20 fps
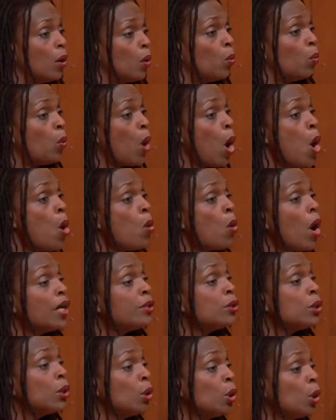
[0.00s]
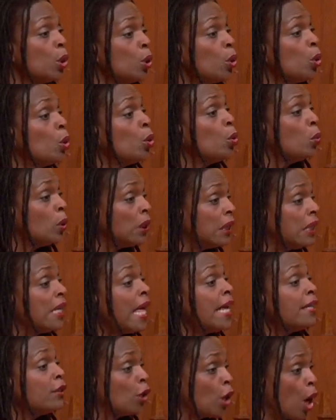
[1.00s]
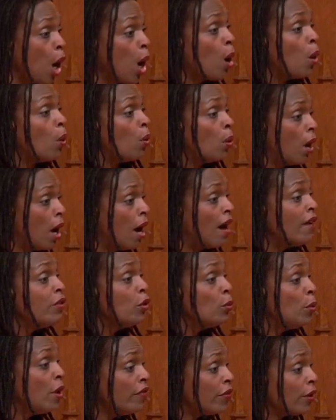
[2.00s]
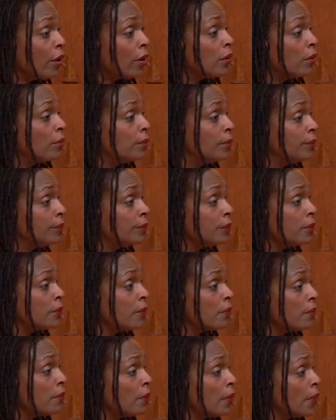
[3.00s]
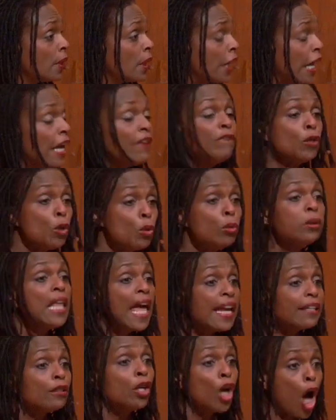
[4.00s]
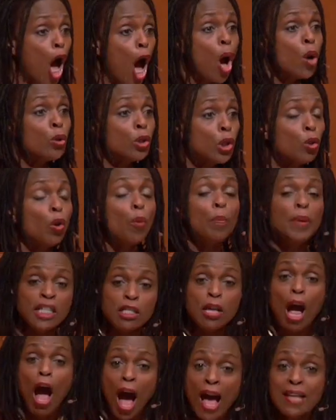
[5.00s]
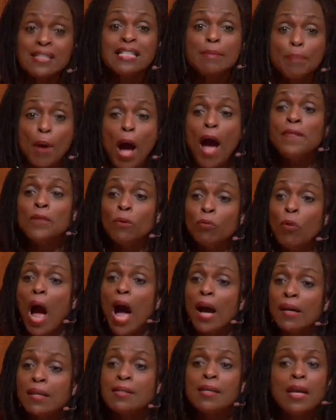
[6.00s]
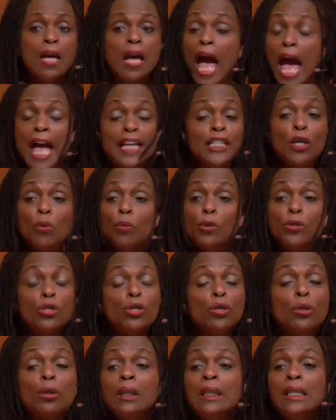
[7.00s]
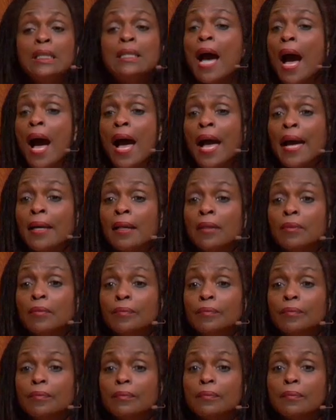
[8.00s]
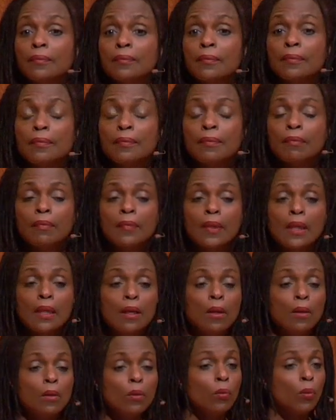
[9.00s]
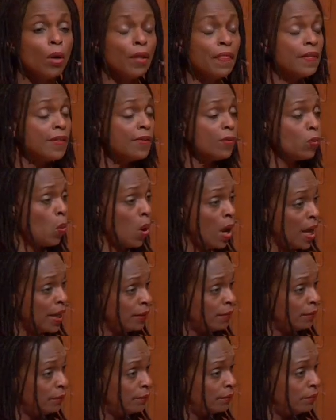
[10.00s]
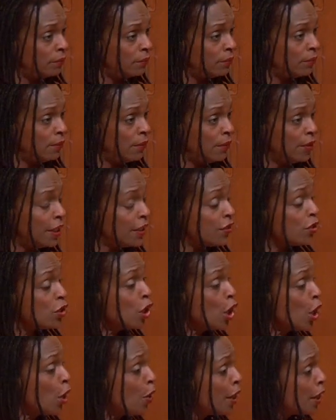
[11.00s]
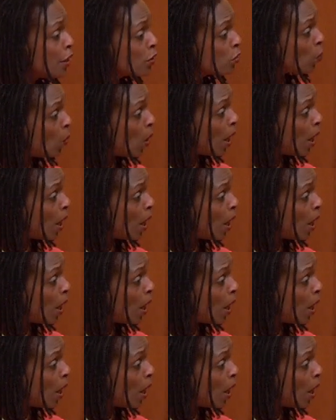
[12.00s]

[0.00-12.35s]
"Woe unto you who would let go of the river. If you let go, you will be tossed upon the rocks, and you will surely die." Well, this one, this curious